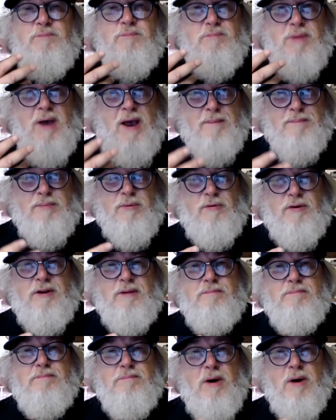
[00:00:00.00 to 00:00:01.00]

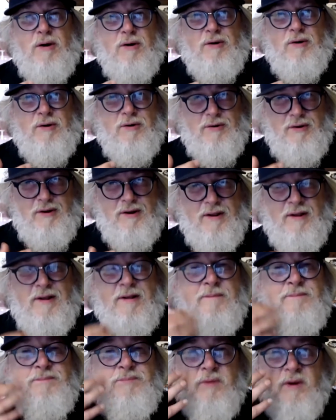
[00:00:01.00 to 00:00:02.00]
peppery burn
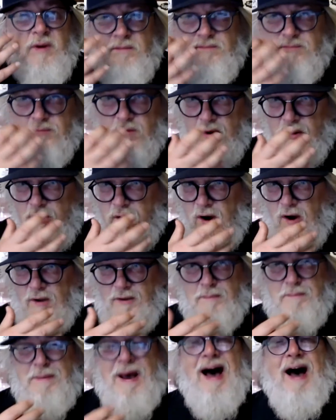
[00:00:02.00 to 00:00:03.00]
on
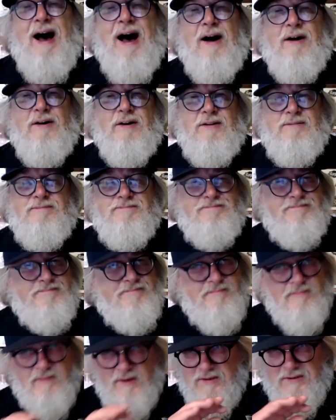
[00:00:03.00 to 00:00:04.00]
the palate.
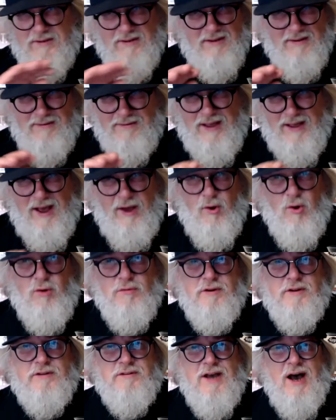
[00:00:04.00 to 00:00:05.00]
Not
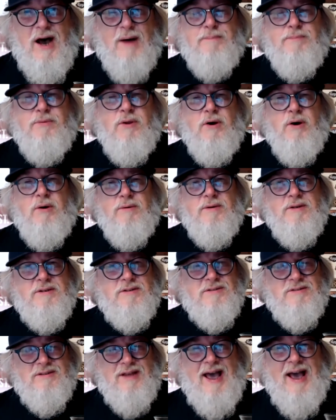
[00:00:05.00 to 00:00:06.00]
over the top though.
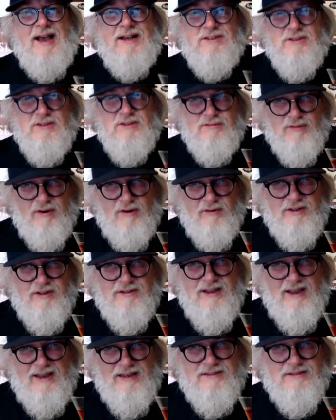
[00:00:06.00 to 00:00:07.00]
It's actually very
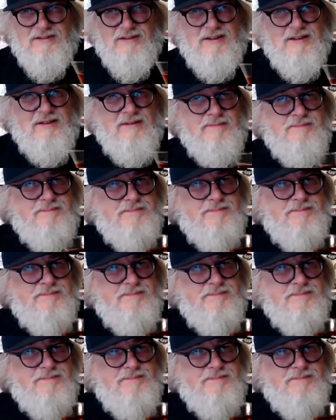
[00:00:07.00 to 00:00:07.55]
tasty.